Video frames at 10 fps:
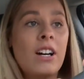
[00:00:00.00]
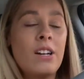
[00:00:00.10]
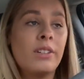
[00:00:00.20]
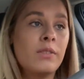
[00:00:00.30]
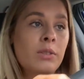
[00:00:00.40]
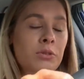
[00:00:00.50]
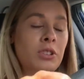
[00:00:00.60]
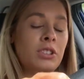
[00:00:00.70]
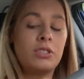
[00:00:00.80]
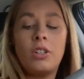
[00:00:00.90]
I don't know if it was
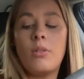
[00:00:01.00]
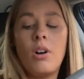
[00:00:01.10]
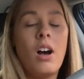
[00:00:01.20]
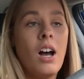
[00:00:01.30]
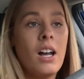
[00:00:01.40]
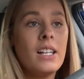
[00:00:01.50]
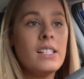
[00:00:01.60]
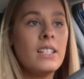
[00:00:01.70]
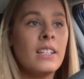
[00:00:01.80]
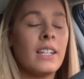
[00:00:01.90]
just so hot
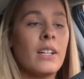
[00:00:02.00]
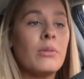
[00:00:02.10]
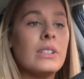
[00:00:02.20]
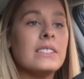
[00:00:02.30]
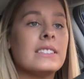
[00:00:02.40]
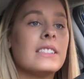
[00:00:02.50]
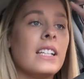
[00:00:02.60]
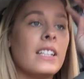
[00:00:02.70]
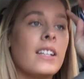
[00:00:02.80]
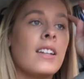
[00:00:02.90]
that it wouldn't
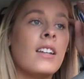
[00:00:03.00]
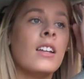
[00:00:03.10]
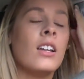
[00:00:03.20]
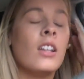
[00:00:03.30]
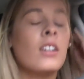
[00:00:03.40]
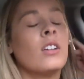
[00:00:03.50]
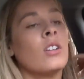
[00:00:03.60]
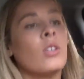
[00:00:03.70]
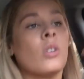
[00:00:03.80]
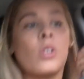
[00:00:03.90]
stick
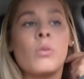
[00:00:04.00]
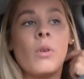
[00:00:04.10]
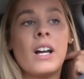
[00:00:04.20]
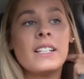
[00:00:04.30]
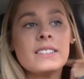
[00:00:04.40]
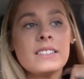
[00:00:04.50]
or what.